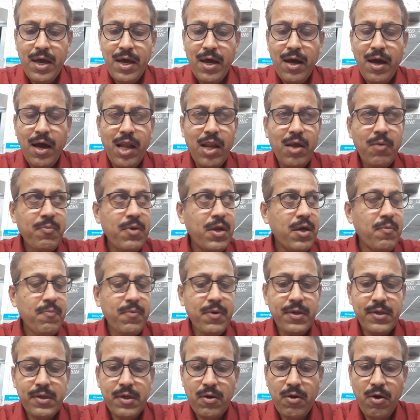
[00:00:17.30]
Aluminium
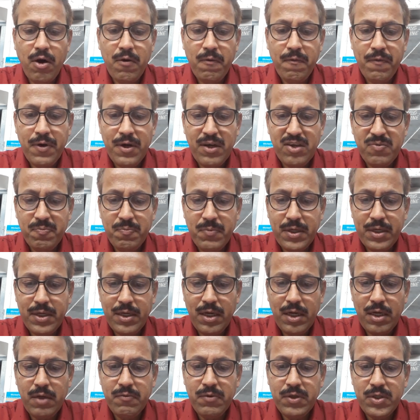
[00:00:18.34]
is a non-ferrous
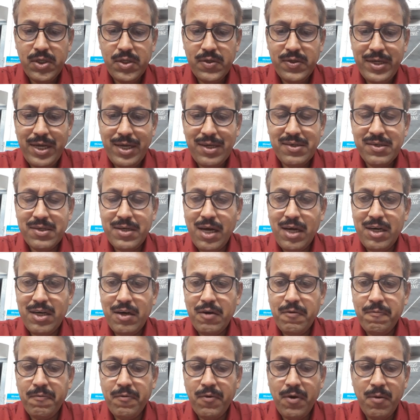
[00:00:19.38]
metal which is
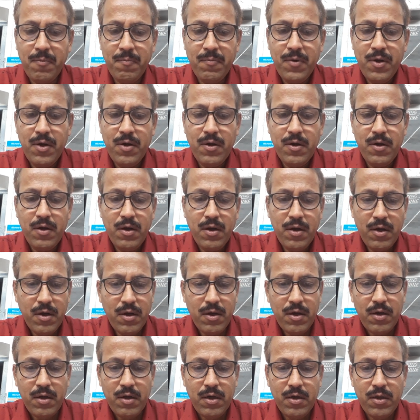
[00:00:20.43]
extracted from
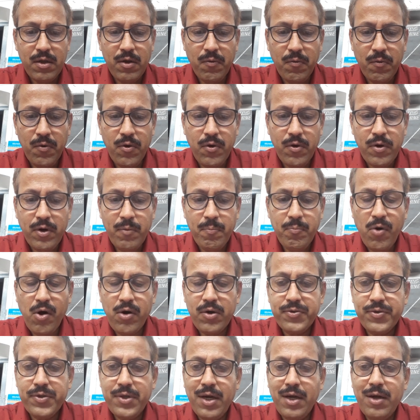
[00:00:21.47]
the ore
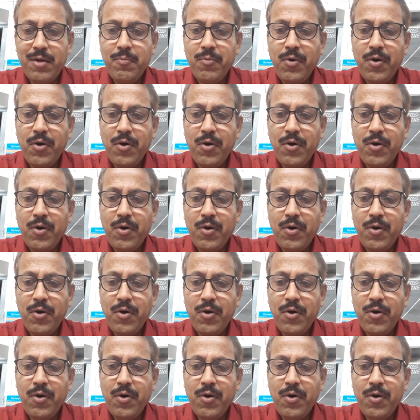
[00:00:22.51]
bauxite.